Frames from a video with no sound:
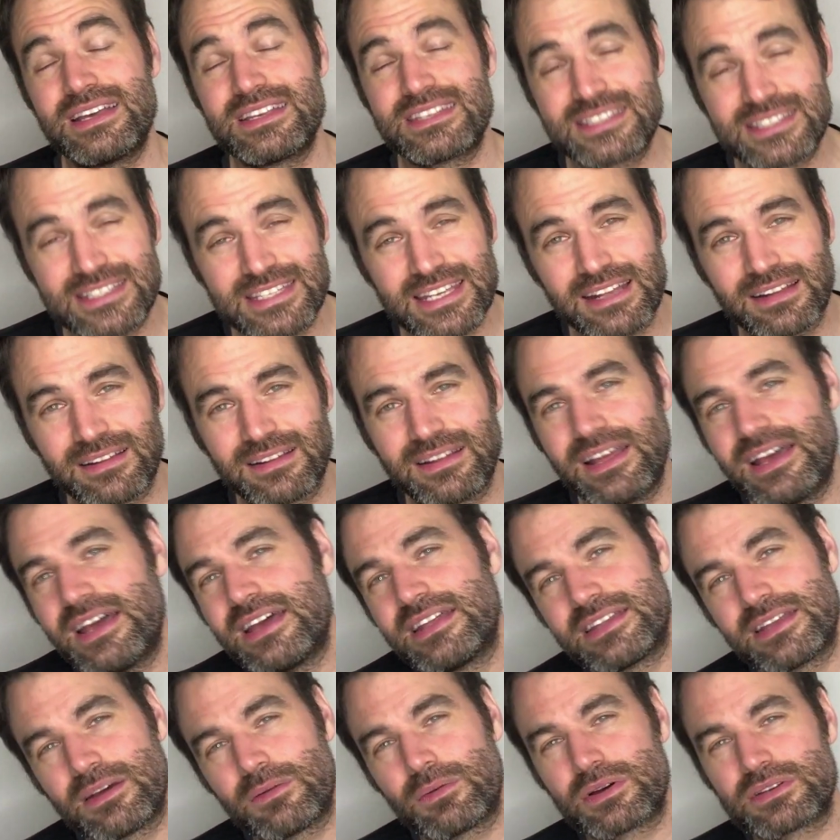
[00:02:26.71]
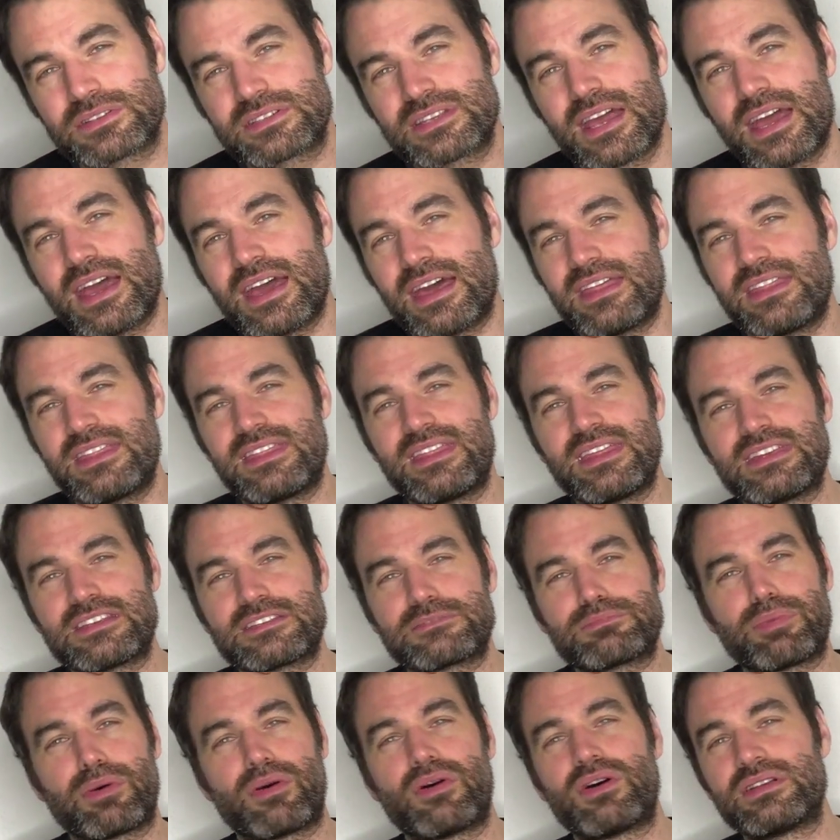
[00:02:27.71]
still there was
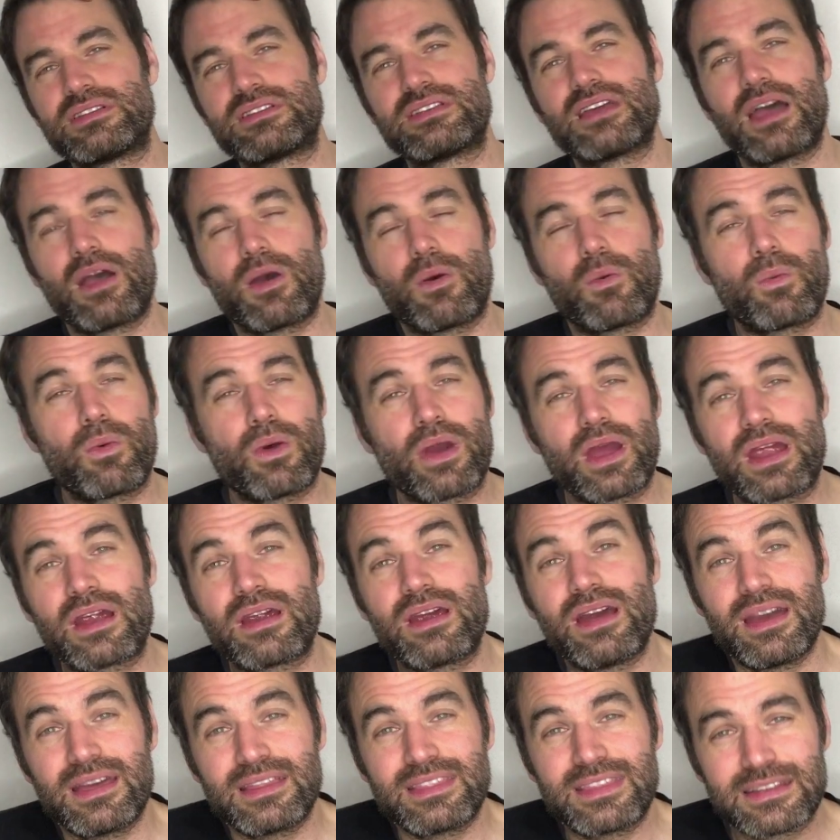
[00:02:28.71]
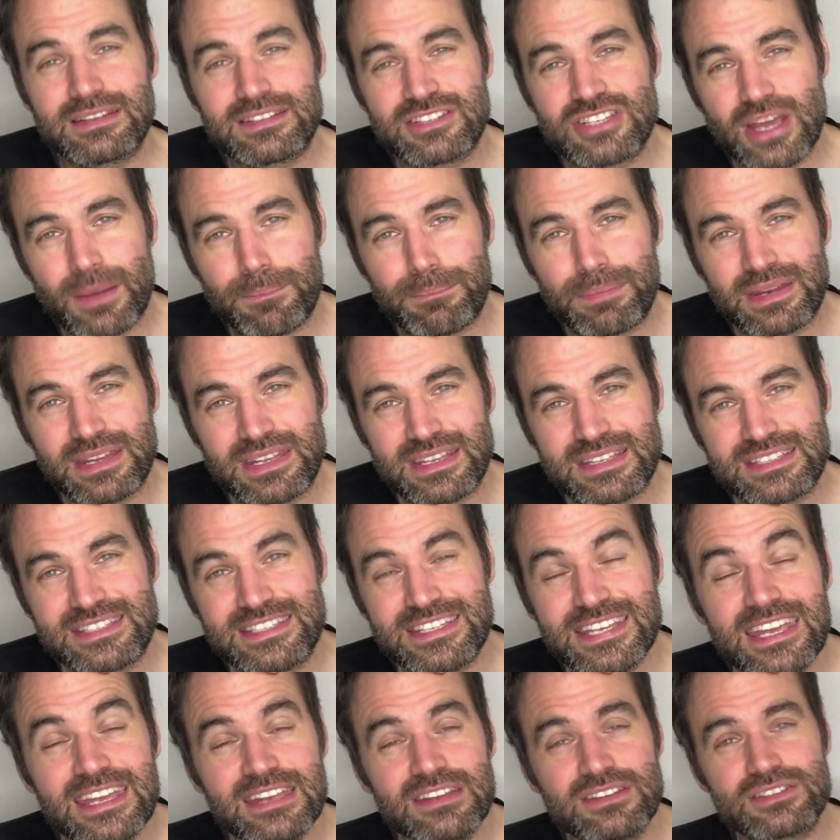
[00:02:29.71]
this point where the Japanese
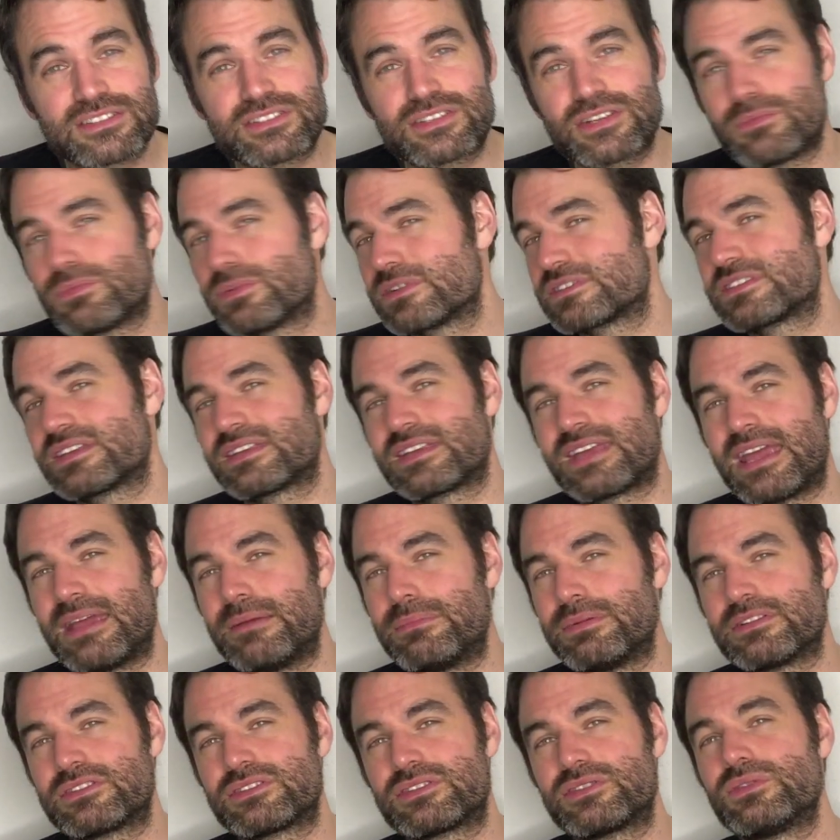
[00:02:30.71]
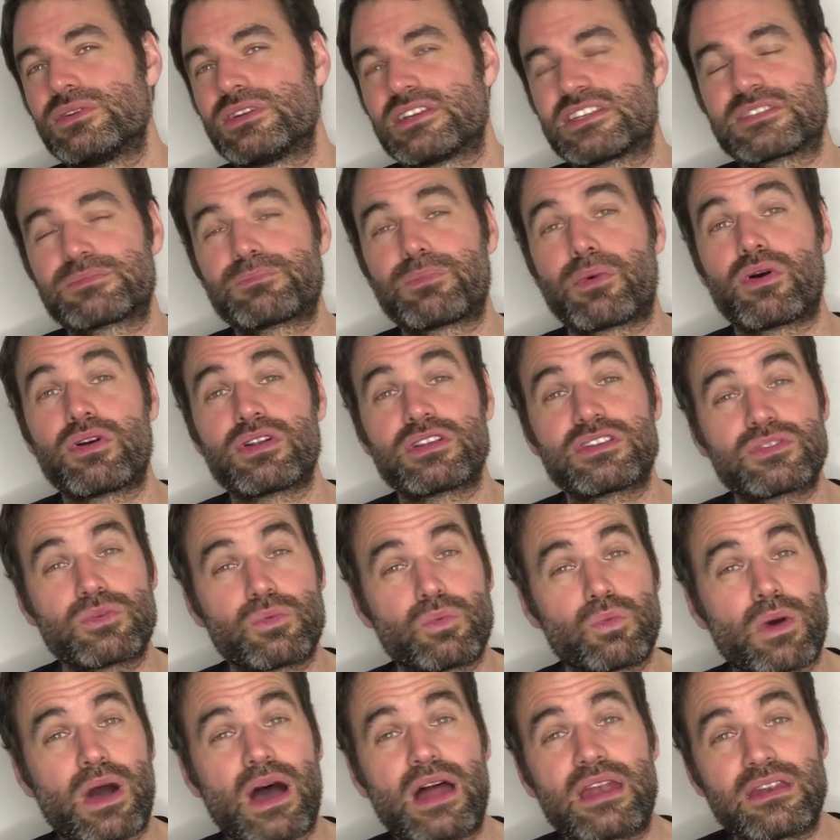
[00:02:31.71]
tea industry was not able to export to
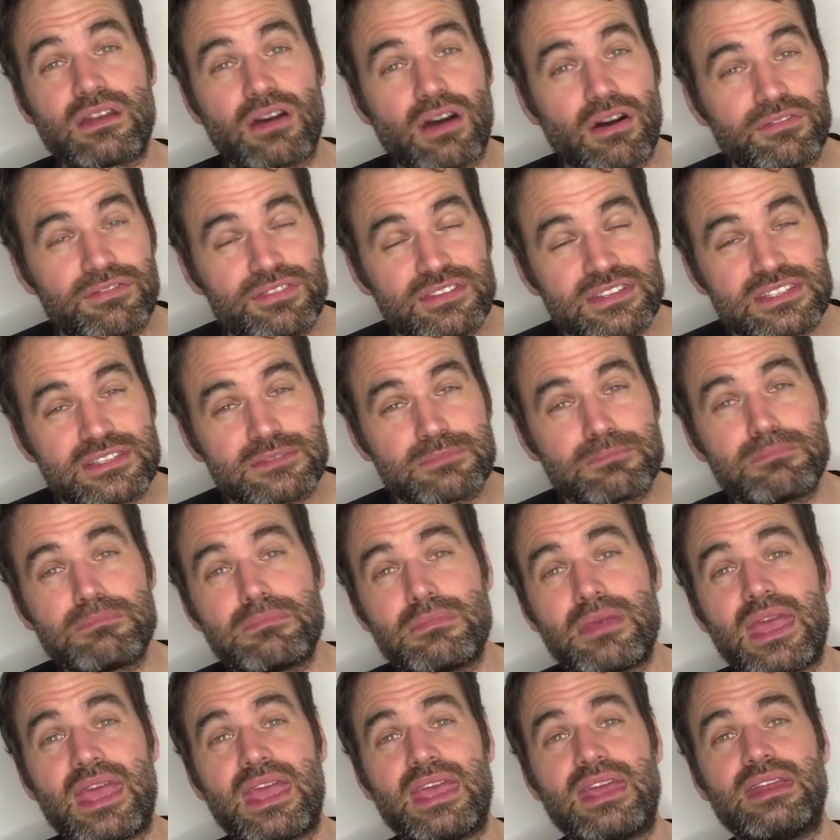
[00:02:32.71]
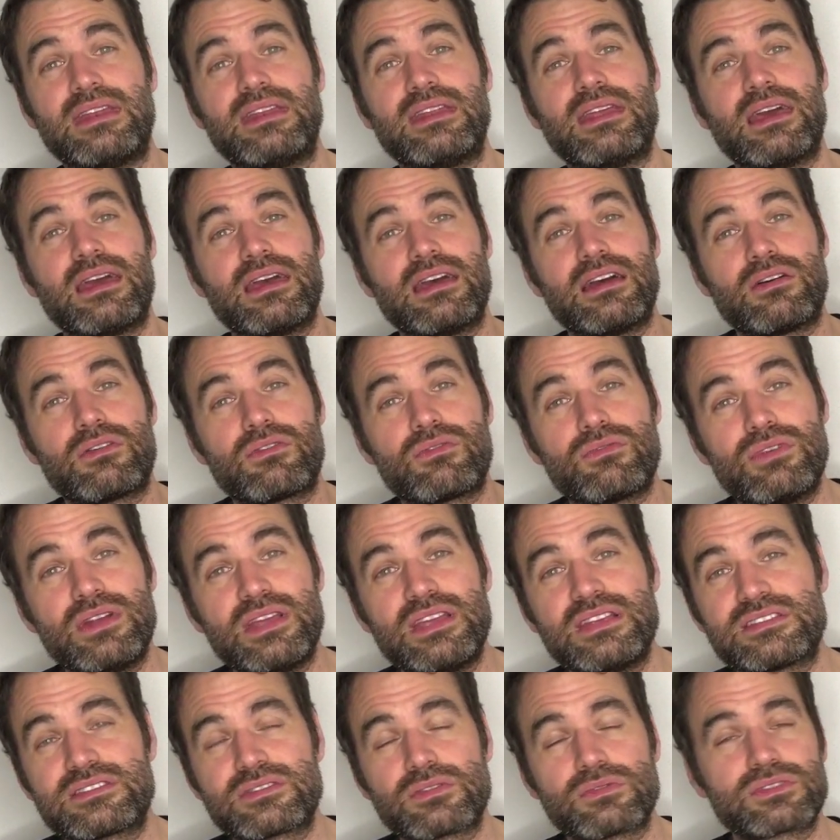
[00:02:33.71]
one of its main
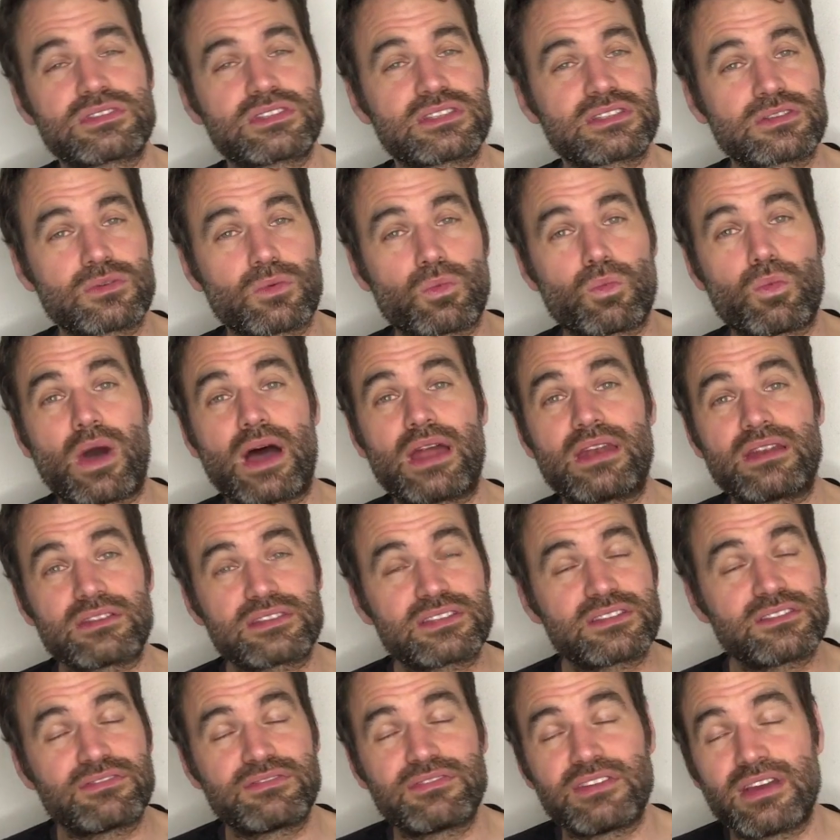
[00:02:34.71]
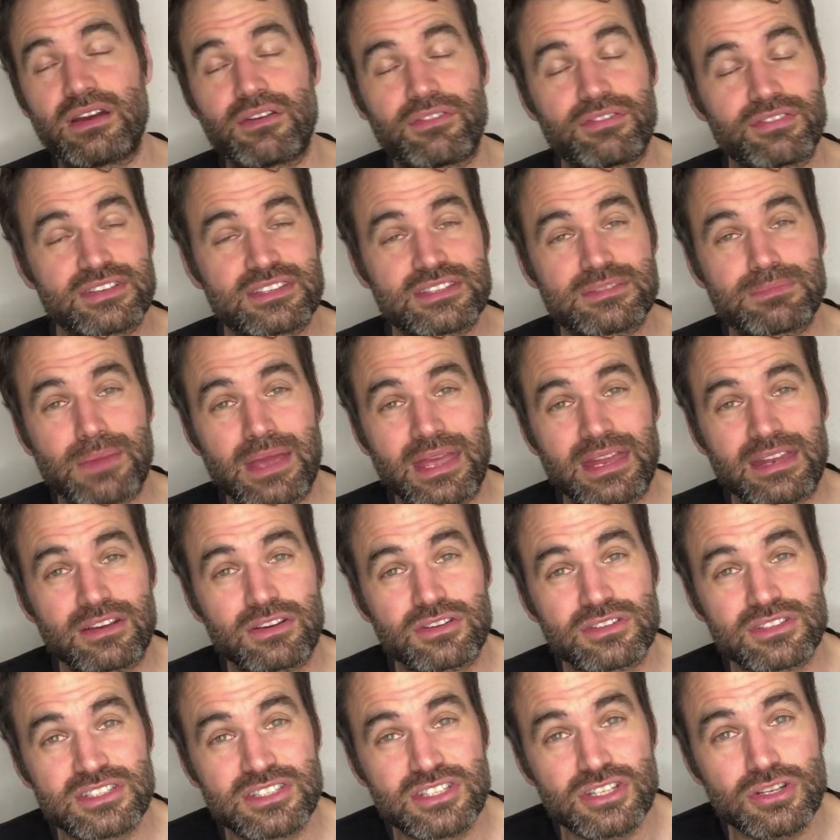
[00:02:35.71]
resources, or one of its main
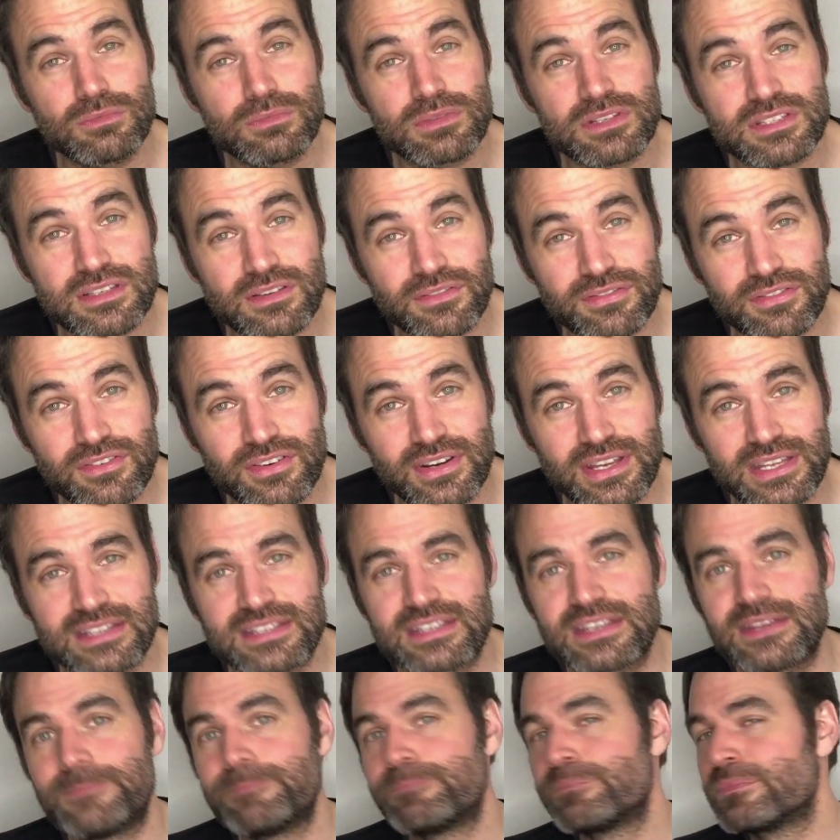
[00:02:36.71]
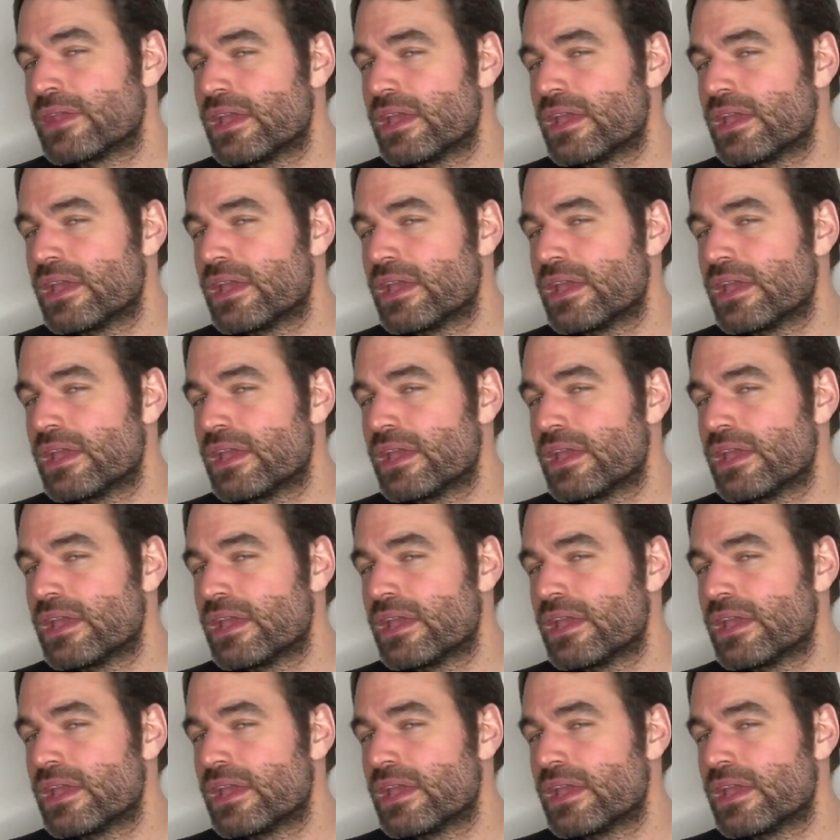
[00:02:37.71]
consumers of green tea.